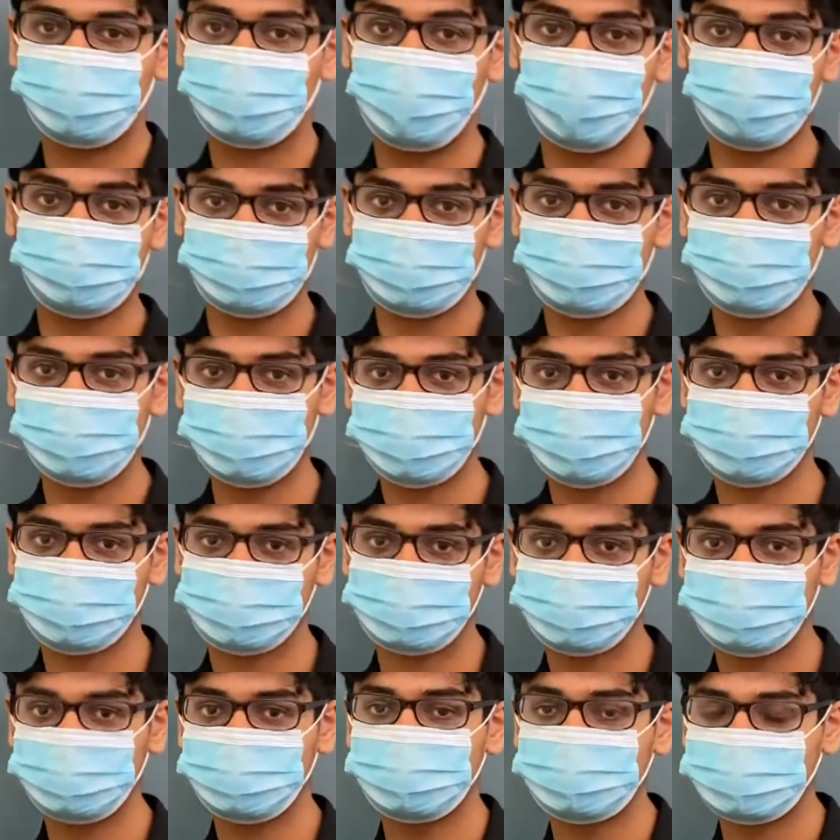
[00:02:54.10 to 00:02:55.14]
sure you
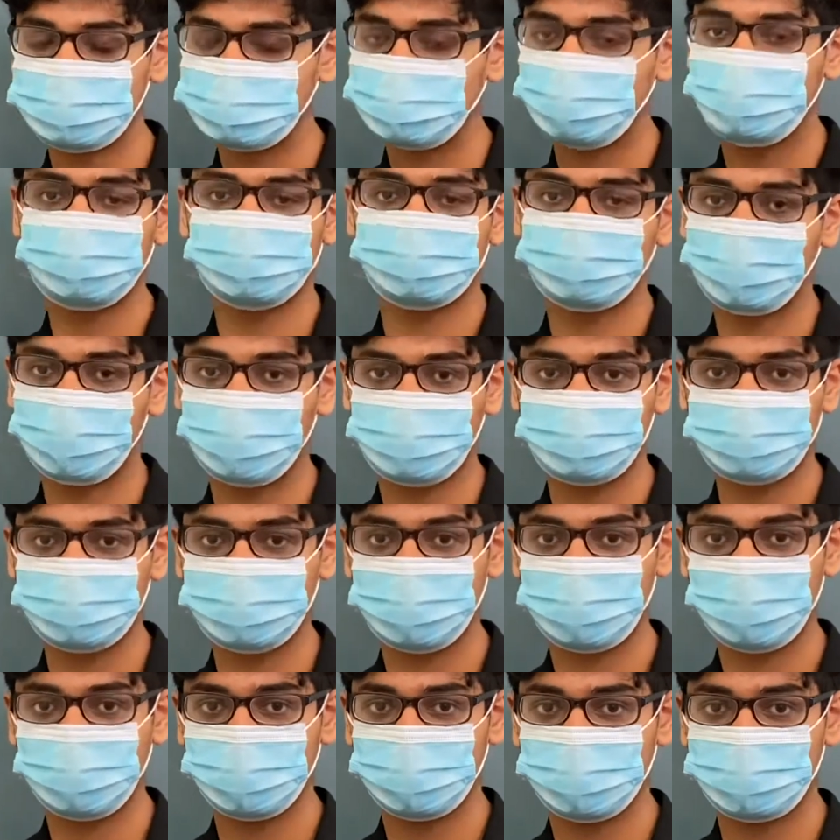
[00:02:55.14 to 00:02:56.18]
do this whole thing under the
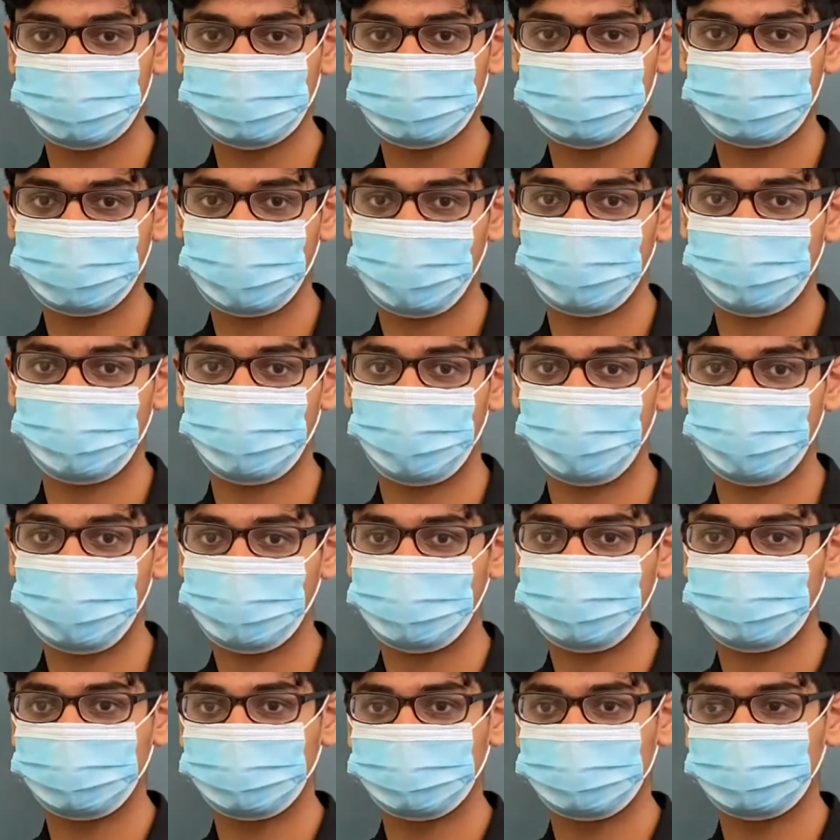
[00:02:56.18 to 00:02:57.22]
hood, so that way,
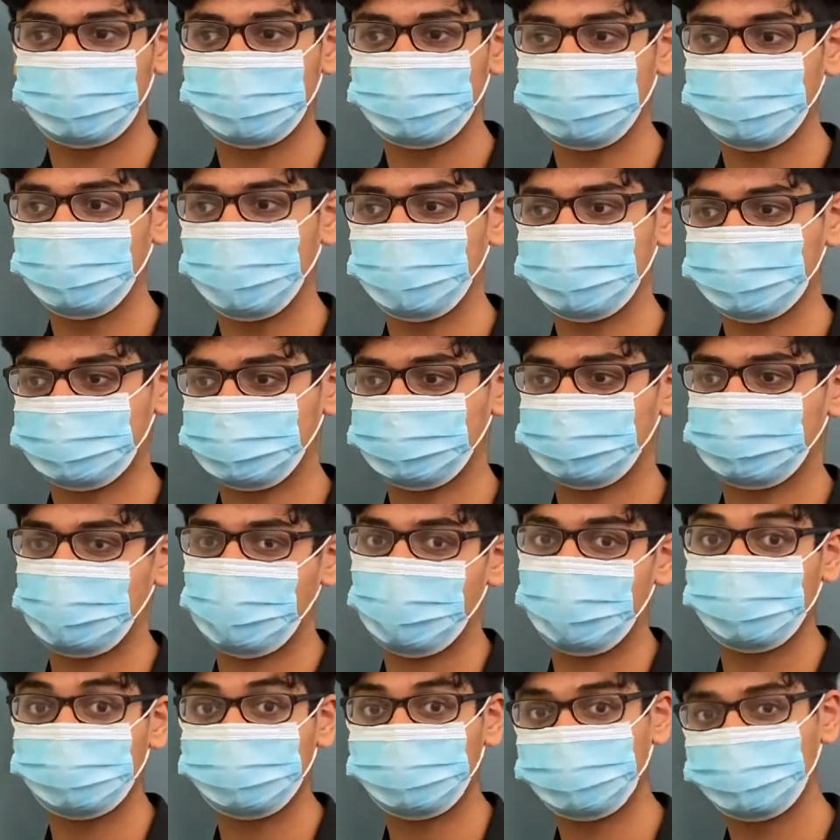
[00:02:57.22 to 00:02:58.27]
because there's a
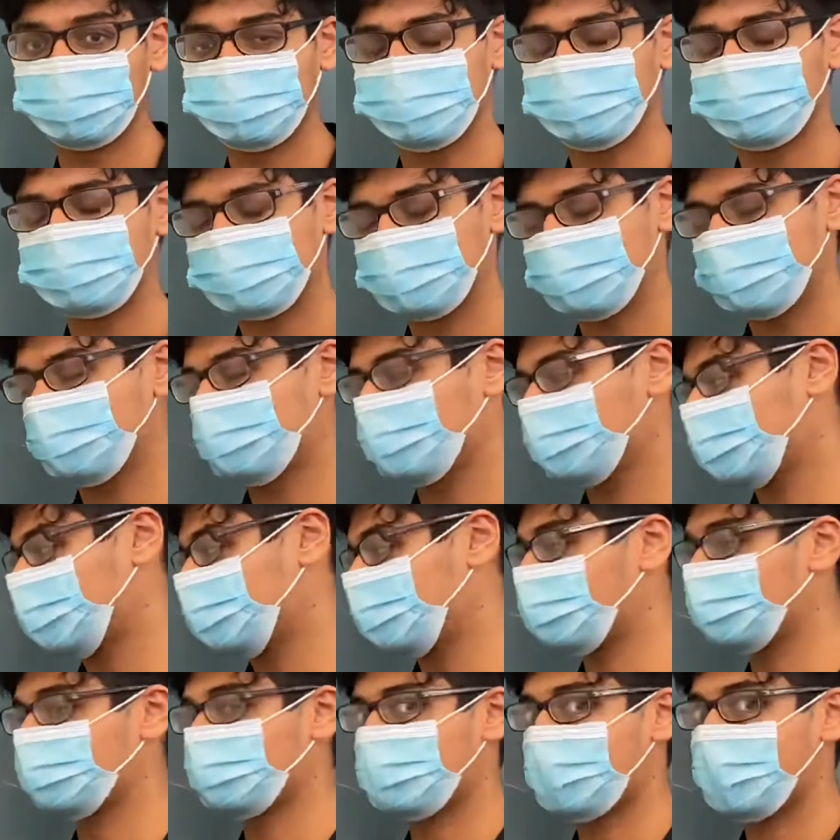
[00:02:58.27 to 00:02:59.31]
severe
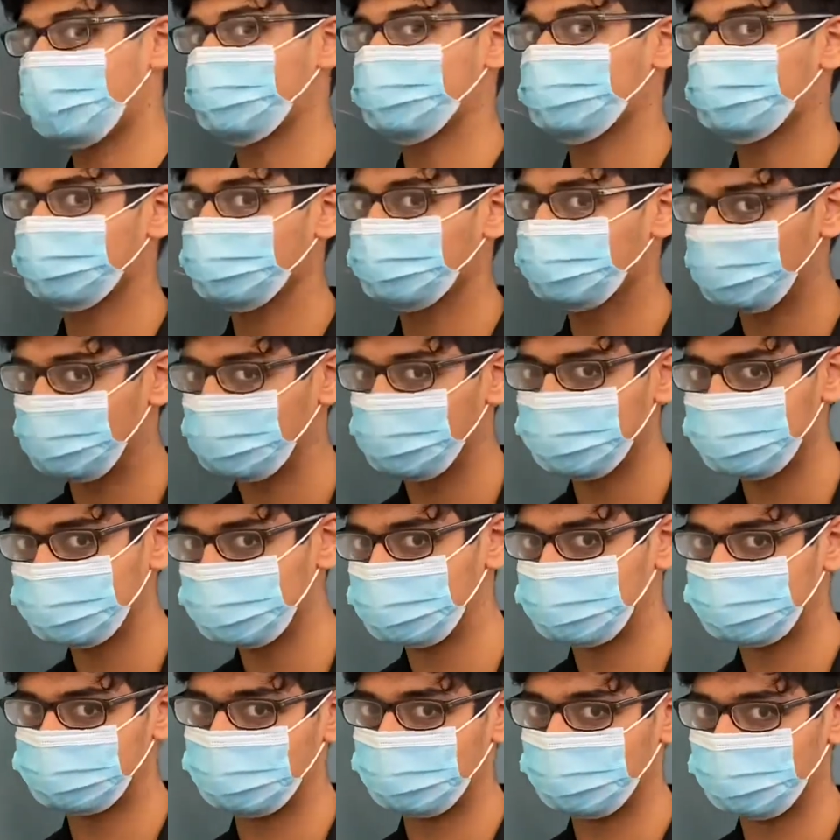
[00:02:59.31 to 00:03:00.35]
health hazards when using
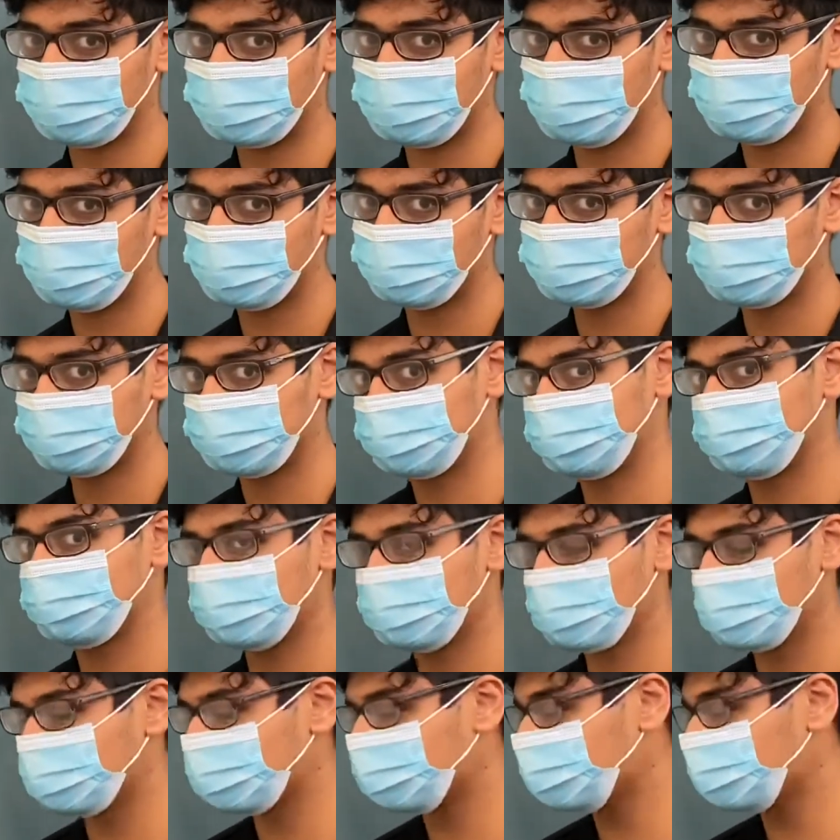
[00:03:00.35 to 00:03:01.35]
silica with breathing.